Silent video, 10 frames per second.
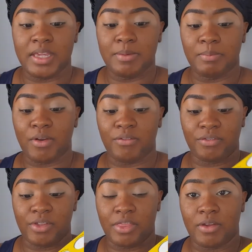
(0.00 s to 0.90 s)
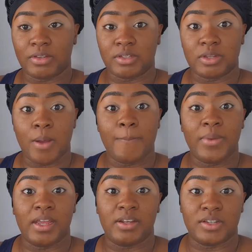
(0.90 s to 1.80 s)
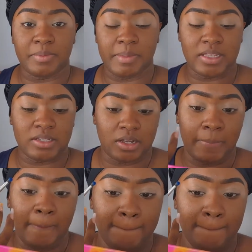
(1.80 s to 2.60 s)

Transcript: But for some, it does matter.